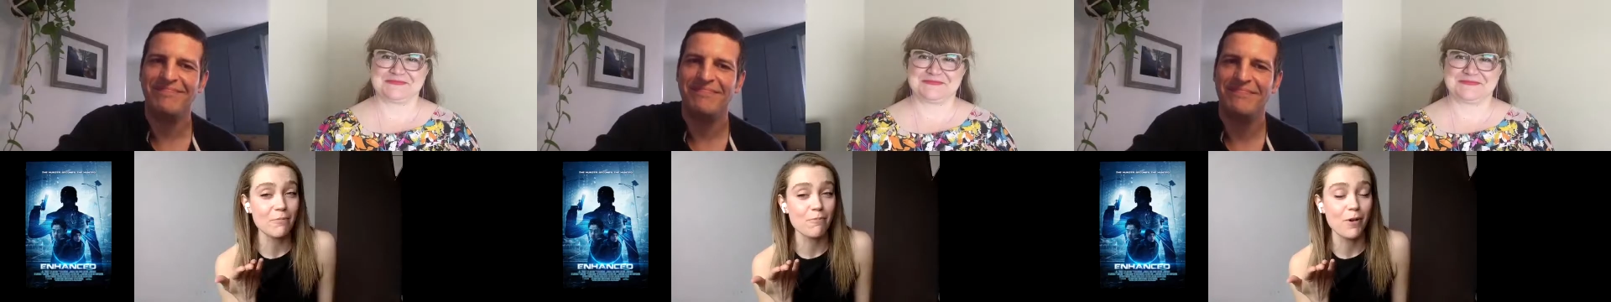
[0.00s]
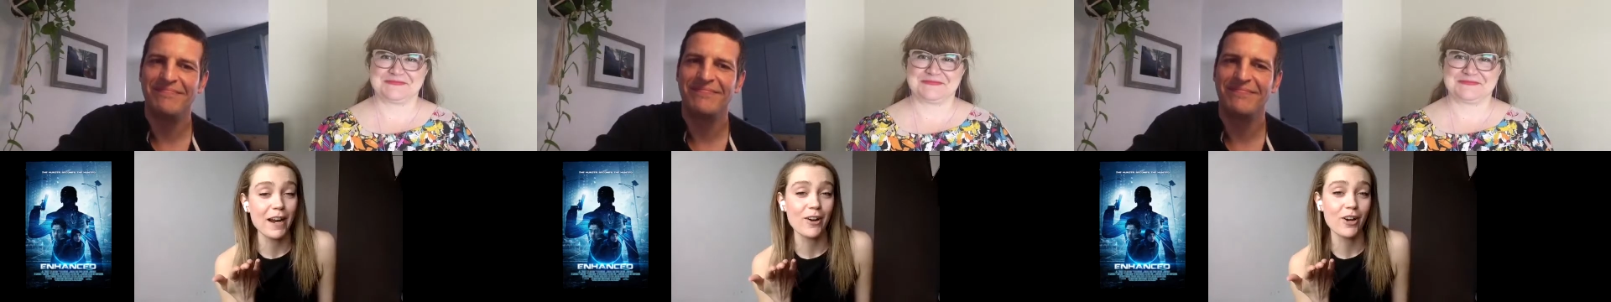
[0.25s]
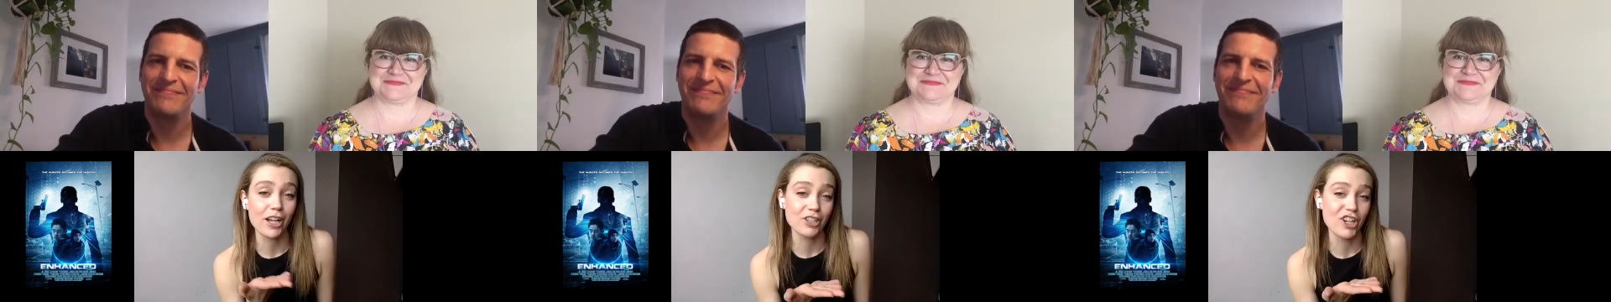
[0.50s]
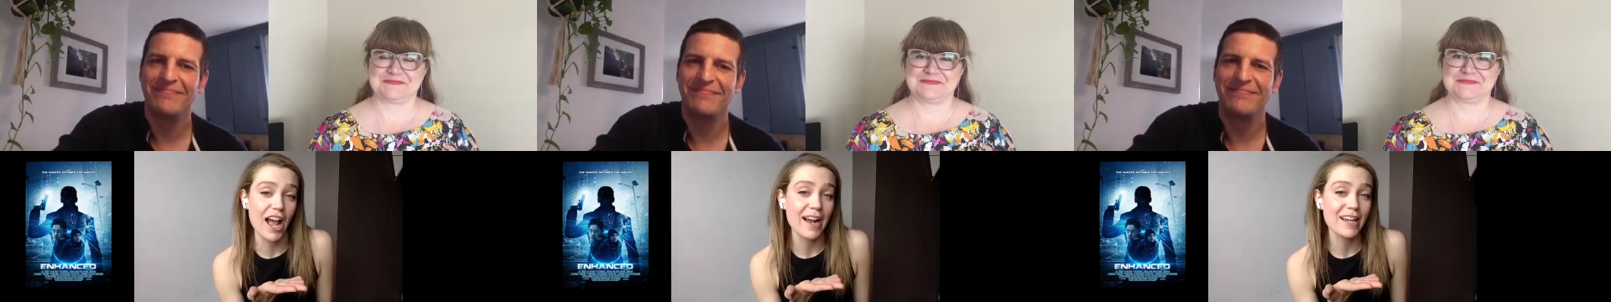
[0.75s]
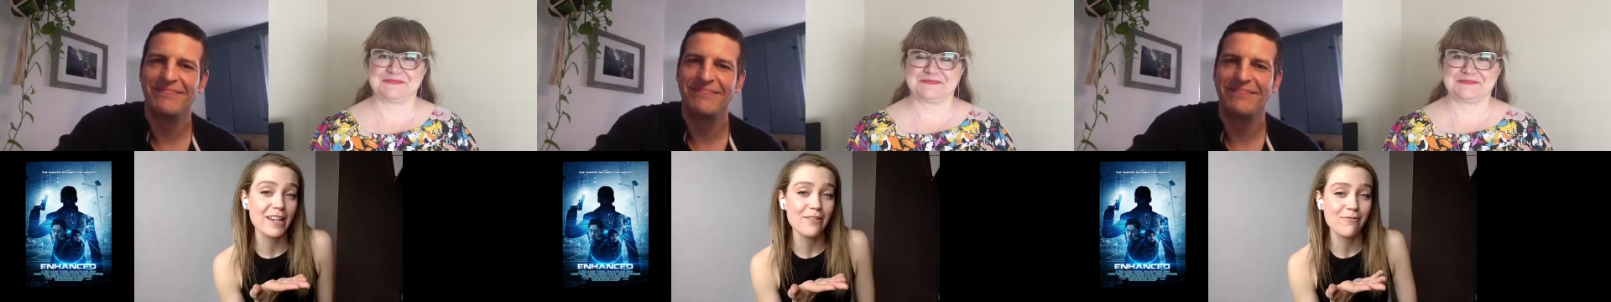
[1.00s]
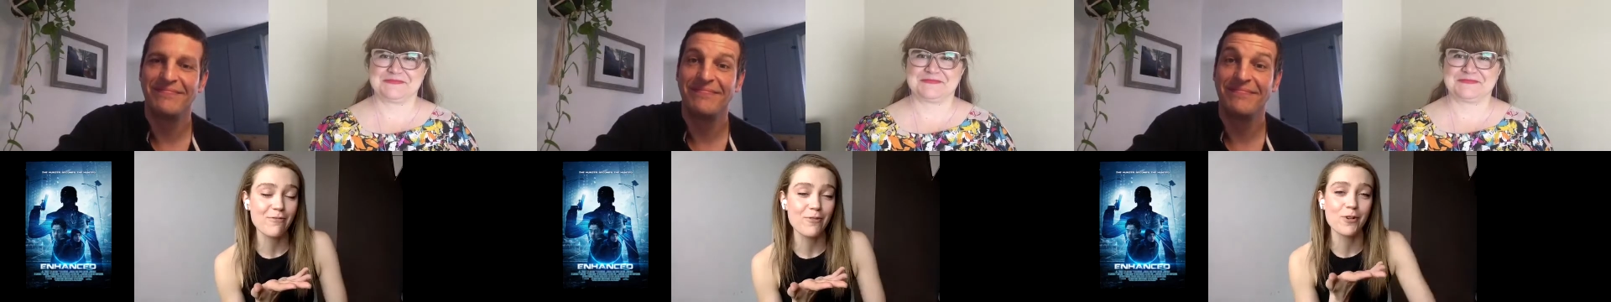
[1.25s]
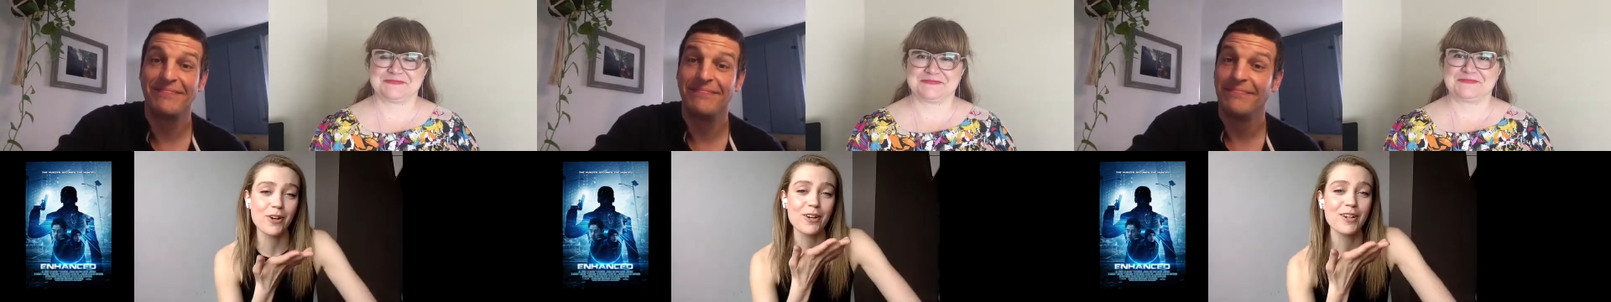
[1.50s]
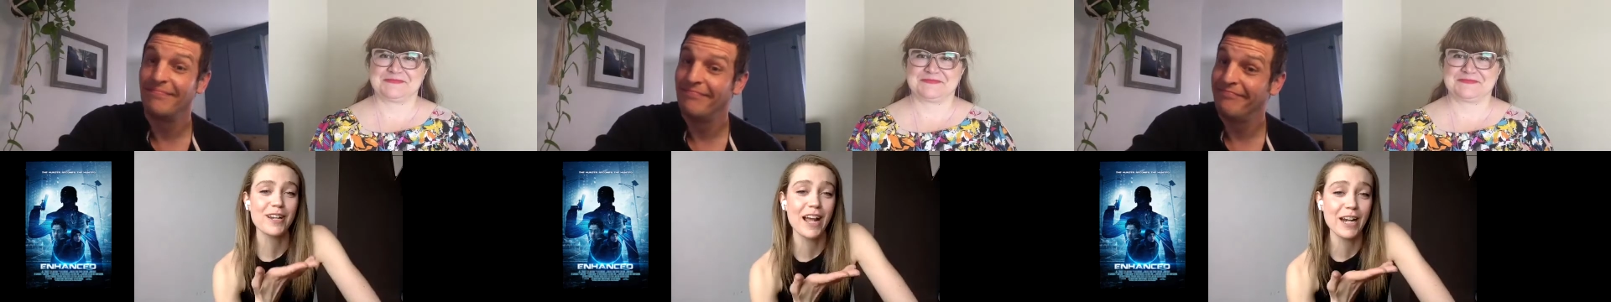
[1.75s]
Speaker 1: didn't wear a jacket
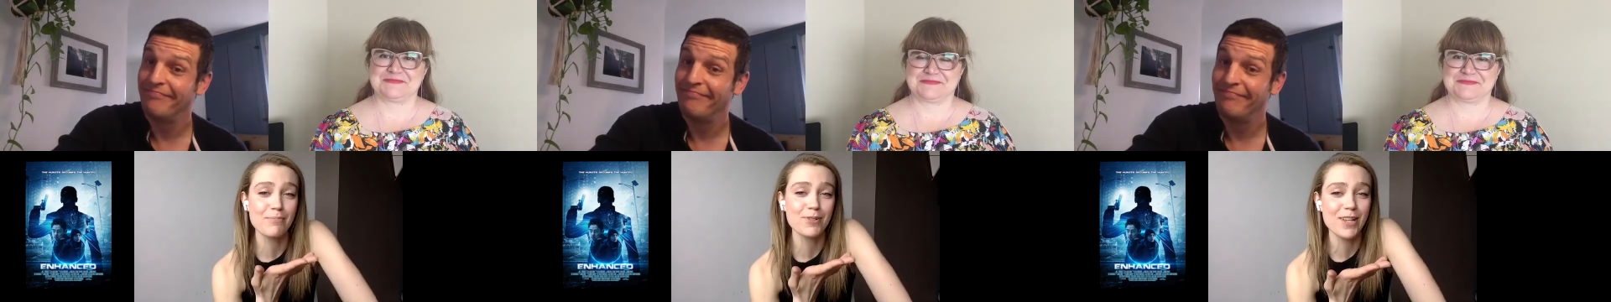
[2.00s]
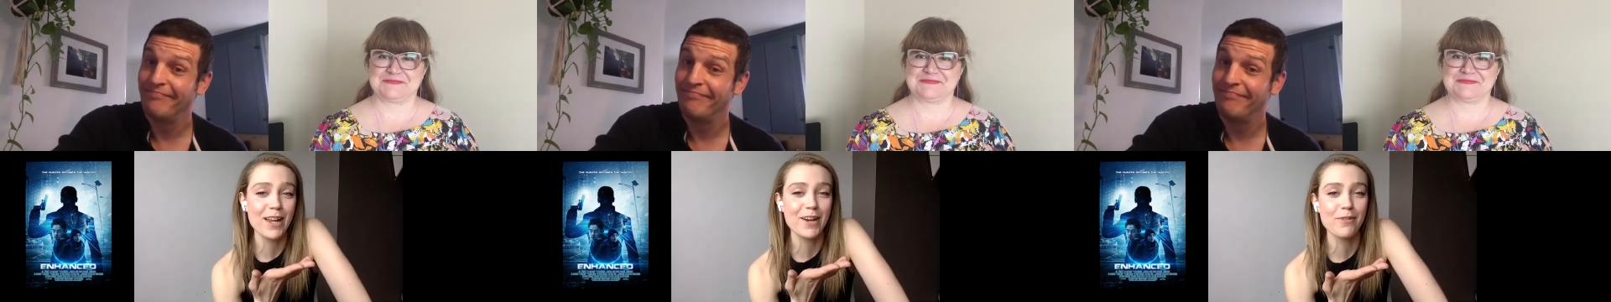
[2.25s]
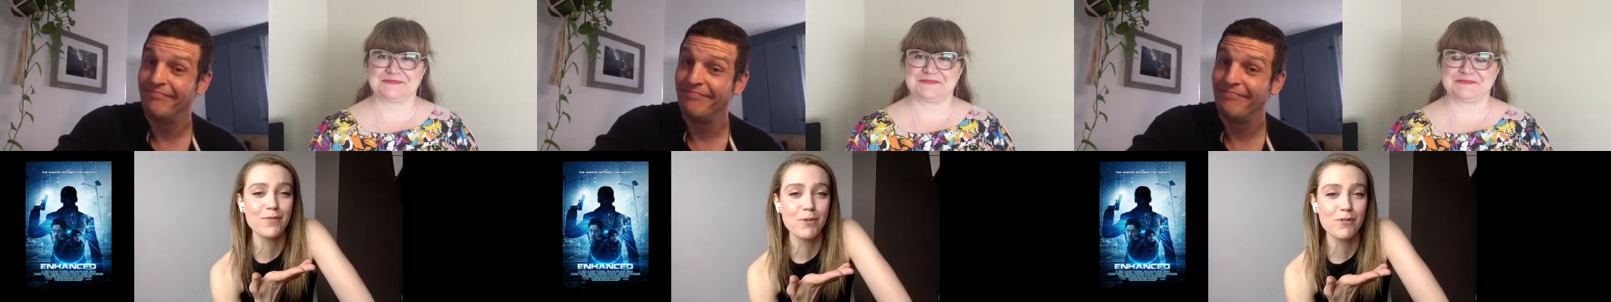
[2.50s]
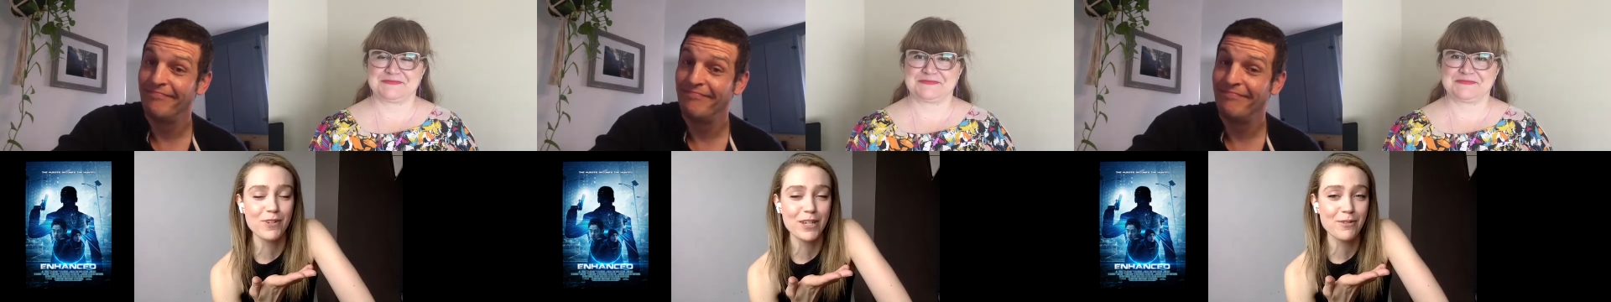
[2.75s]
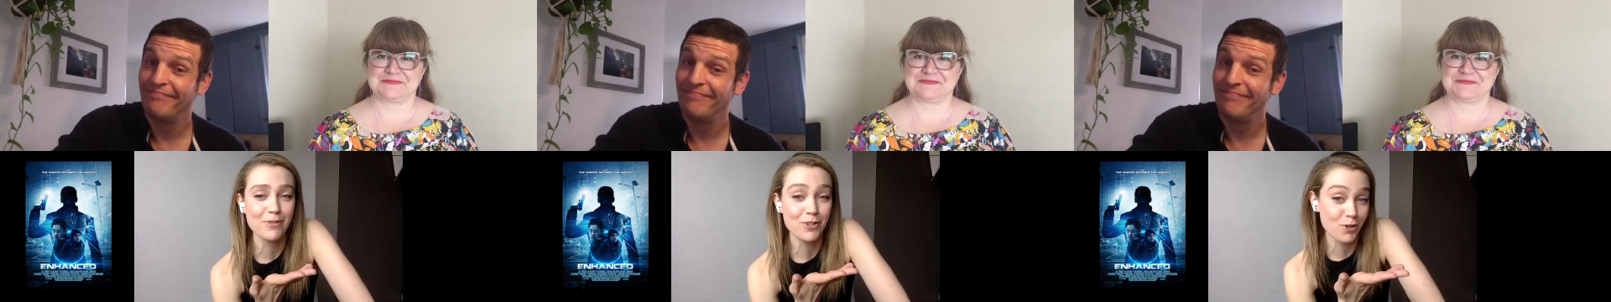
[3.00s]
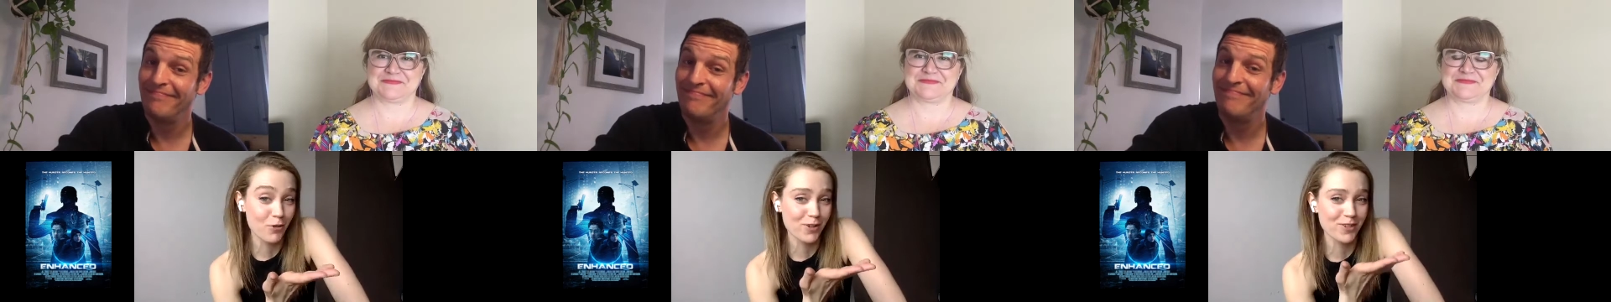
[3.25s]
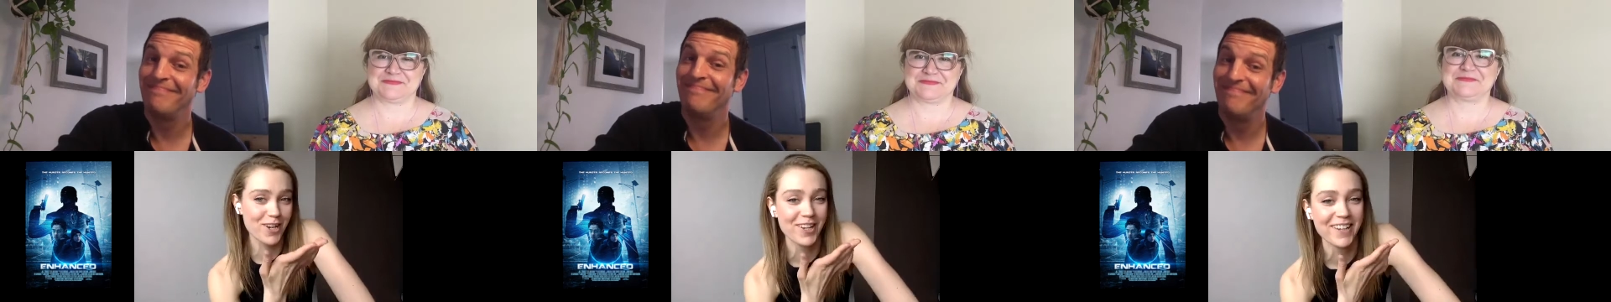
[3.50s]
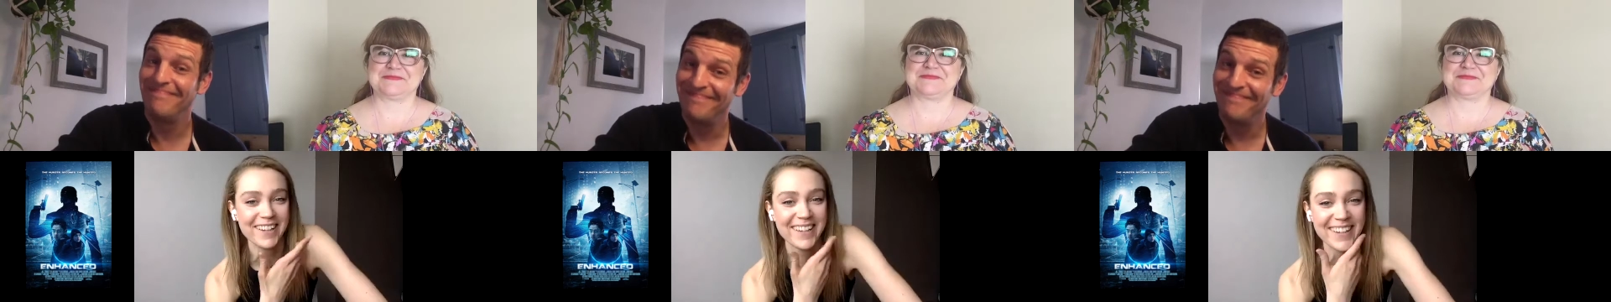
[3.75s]
for 90% of the movie, George.
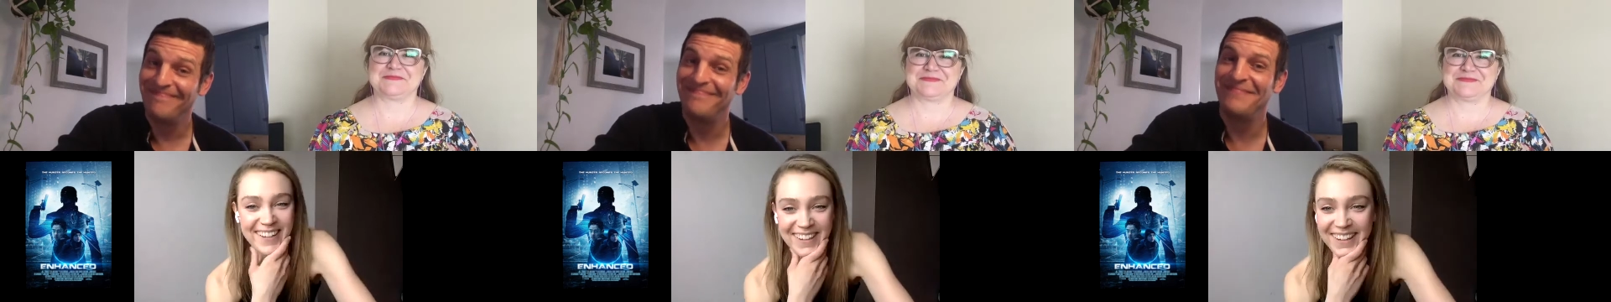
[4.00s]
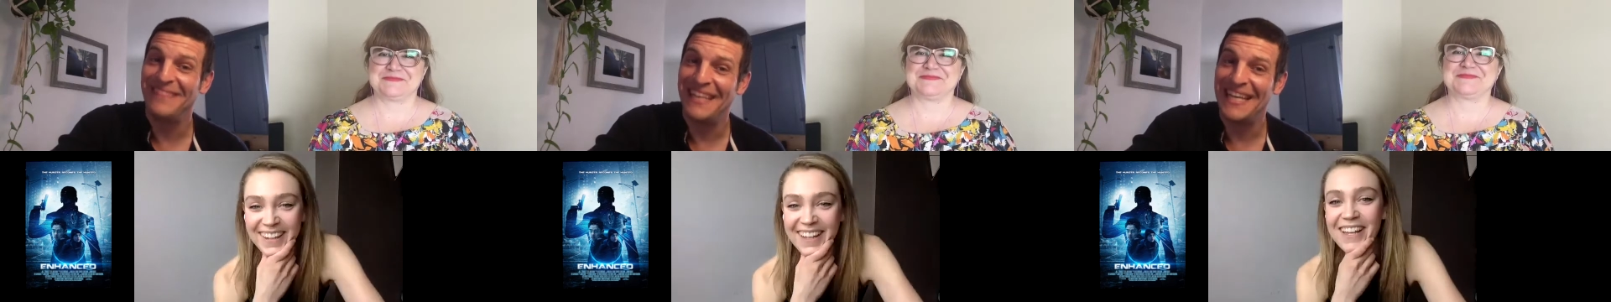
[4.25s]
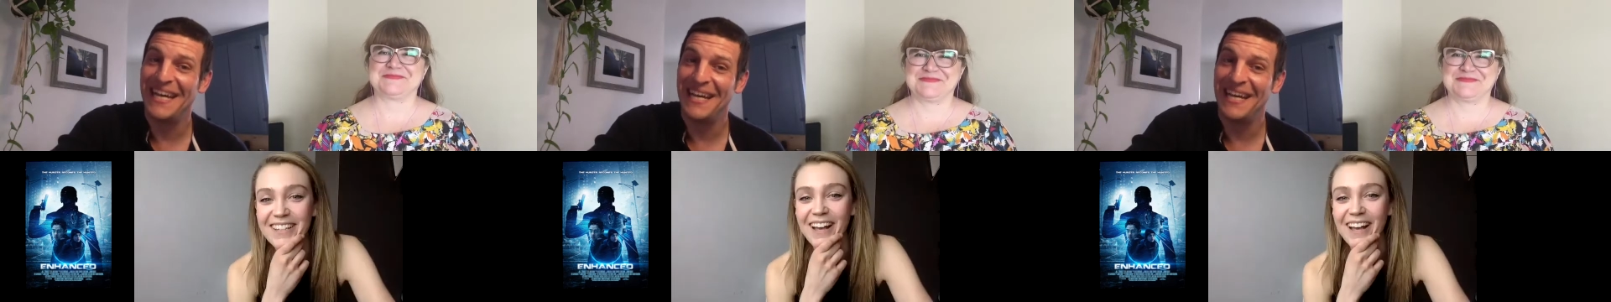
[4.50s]
Yeah.